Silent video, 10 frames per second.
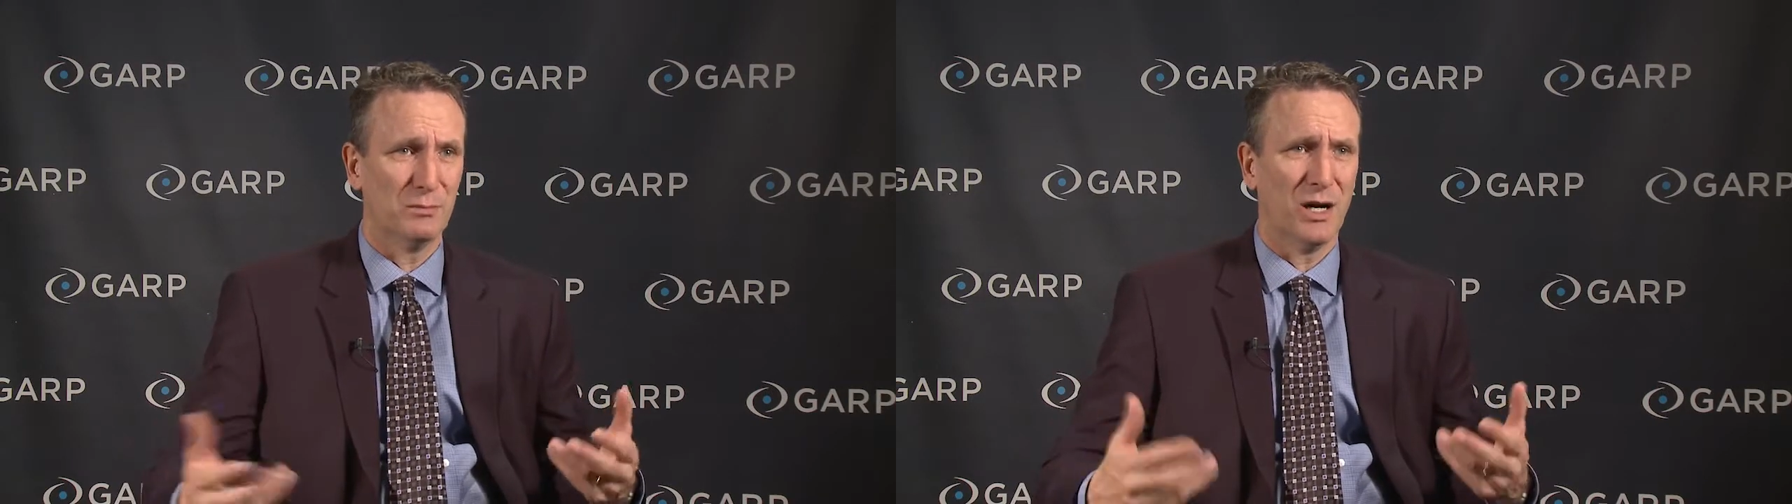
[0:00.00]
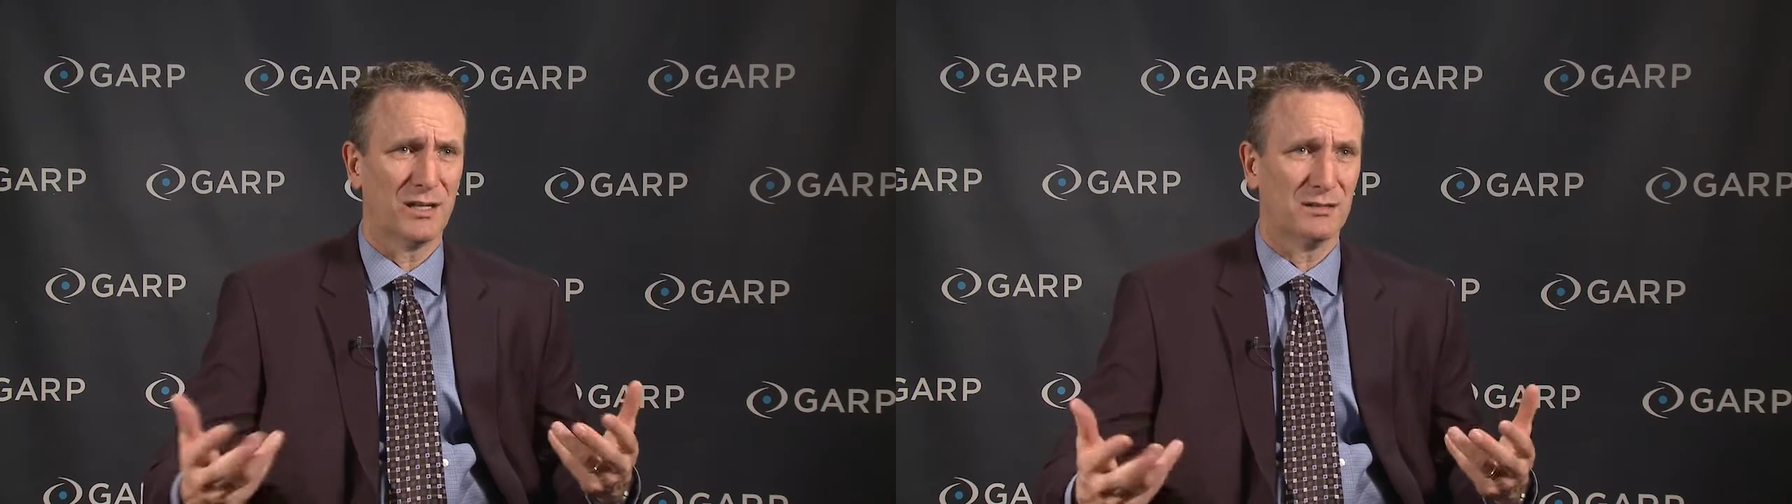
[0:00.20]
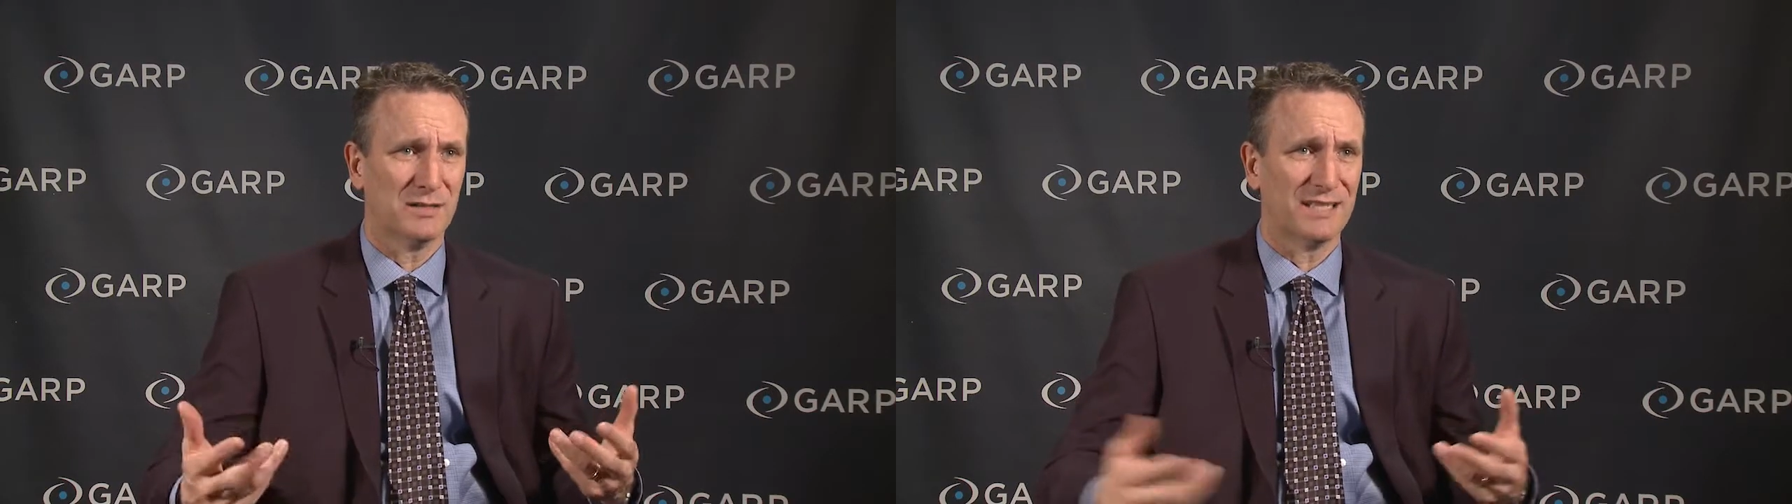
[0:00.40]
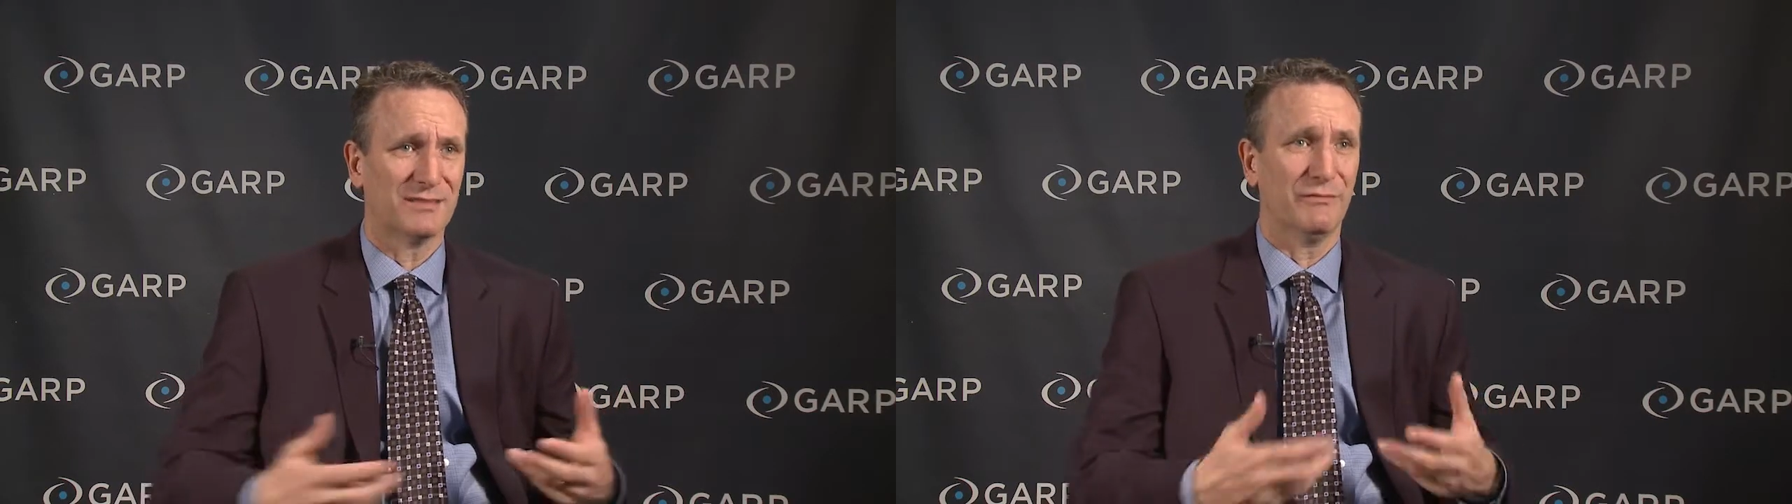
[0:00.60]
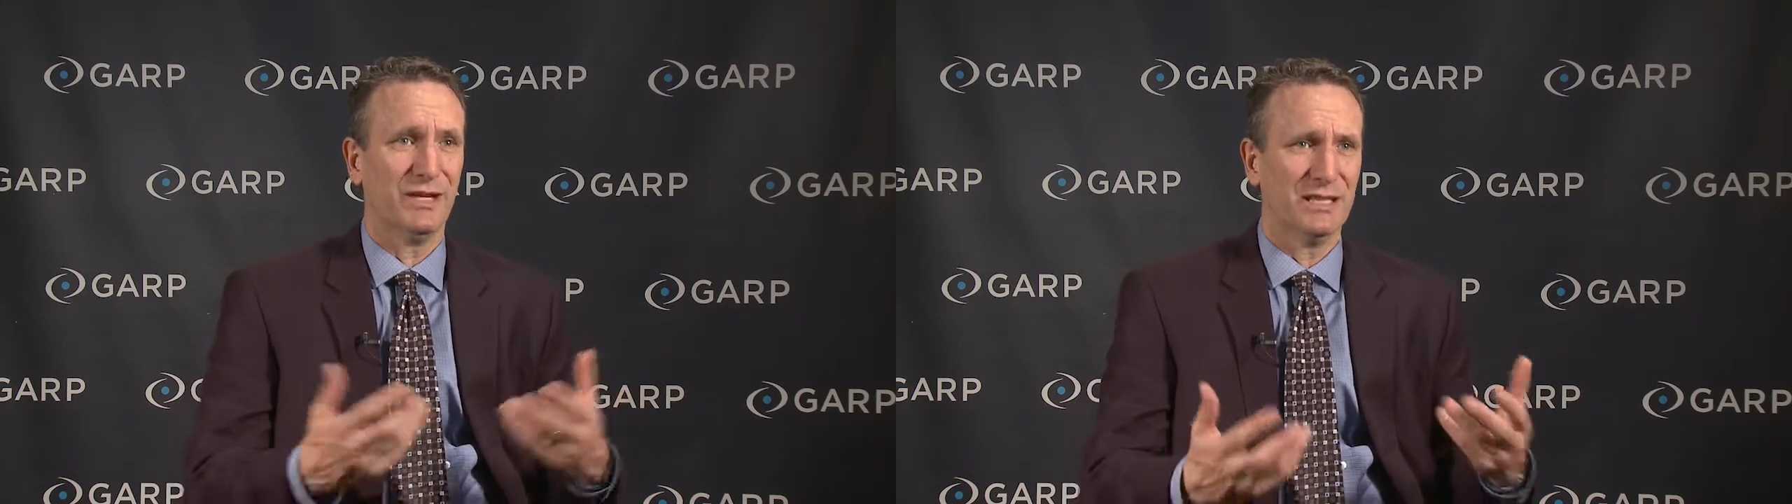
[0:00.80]
model that's
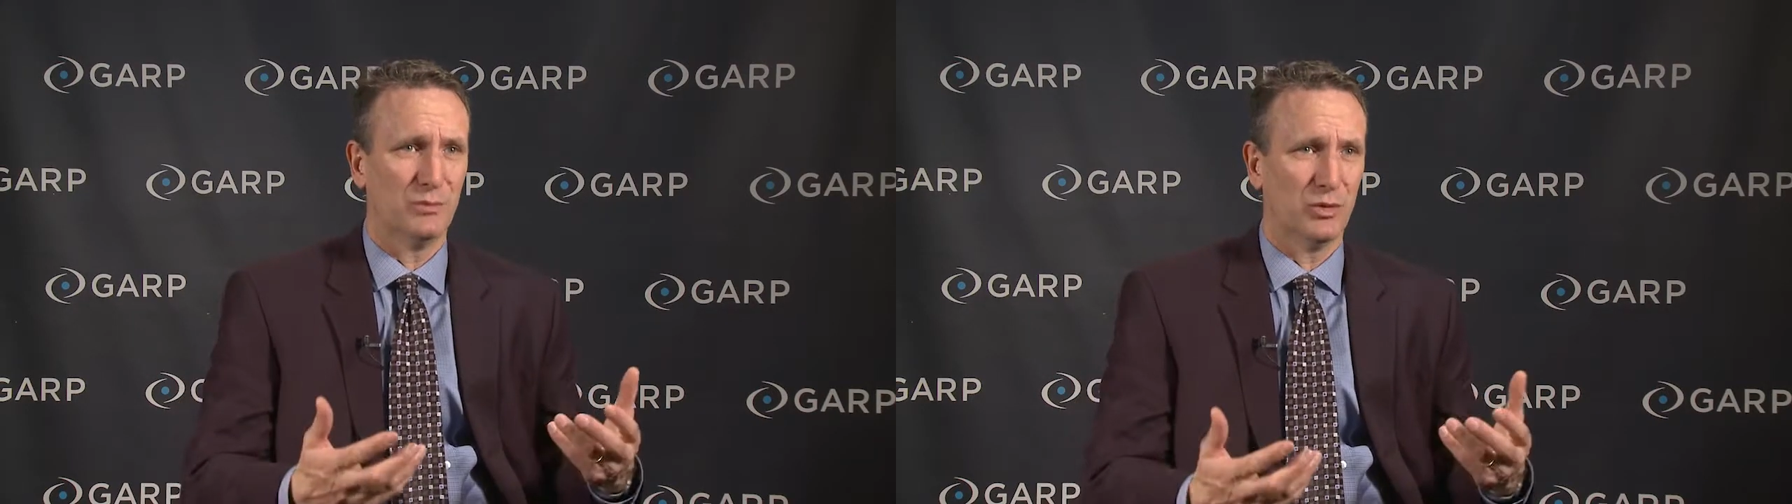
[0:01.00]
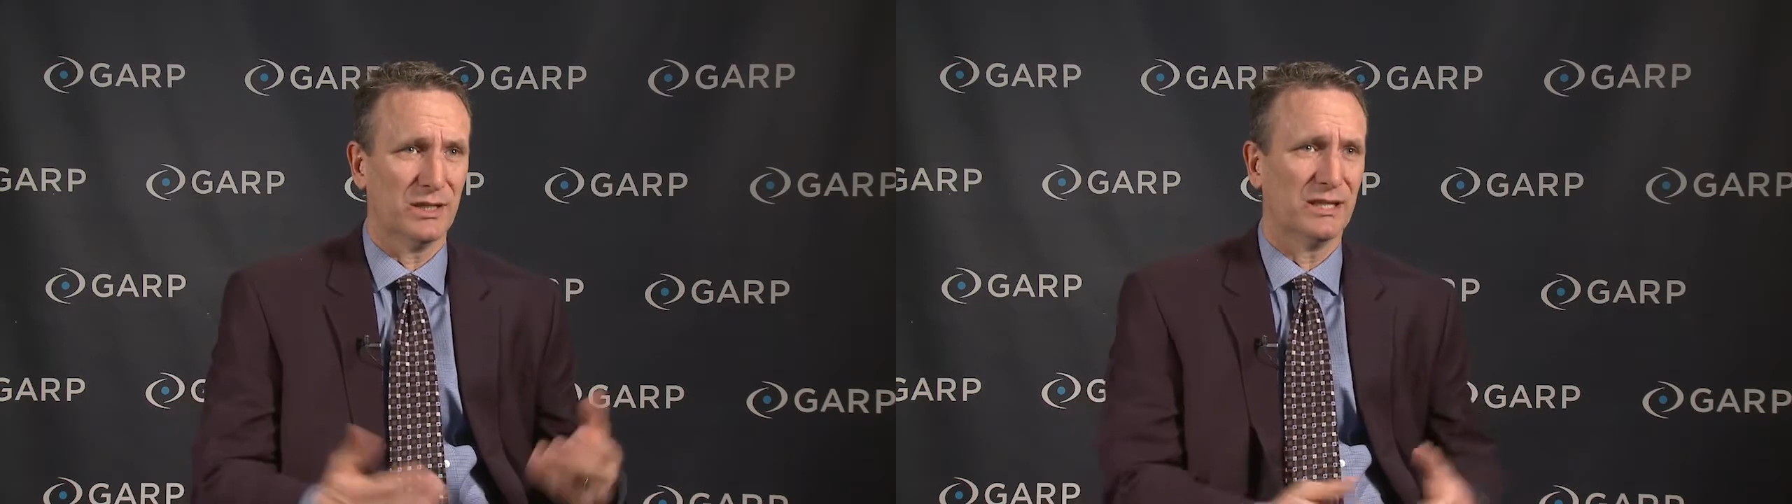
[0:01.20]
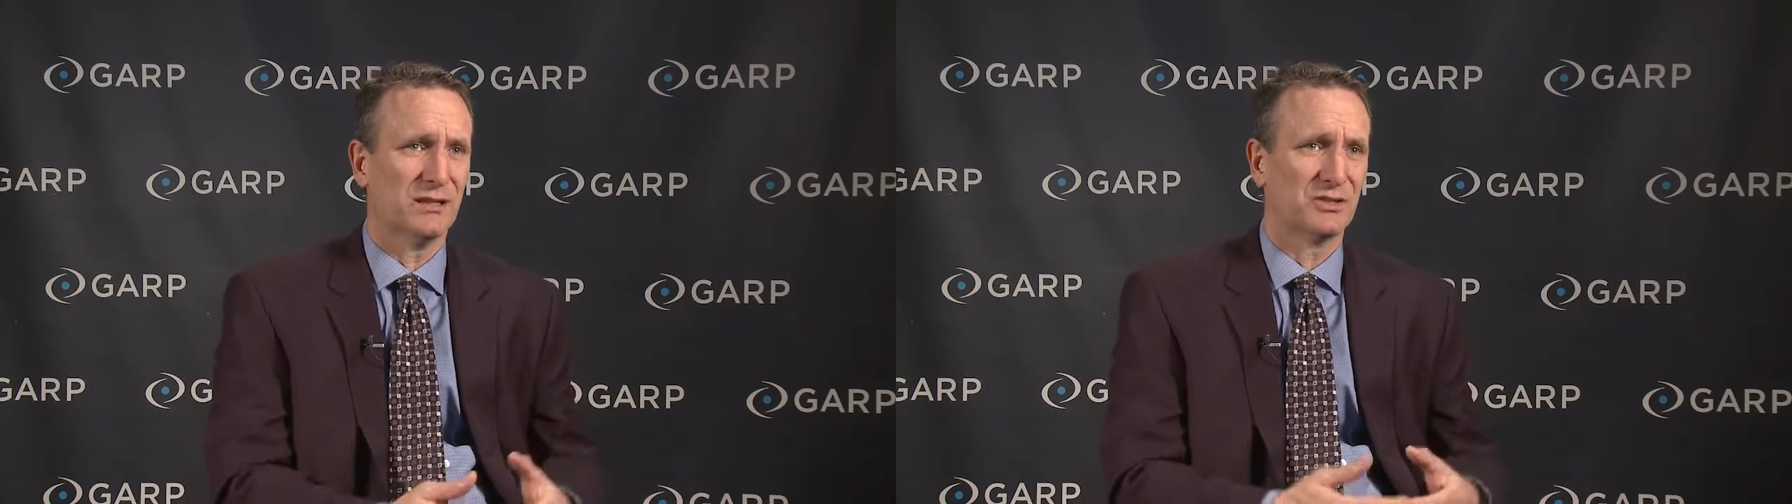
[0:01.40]
available in a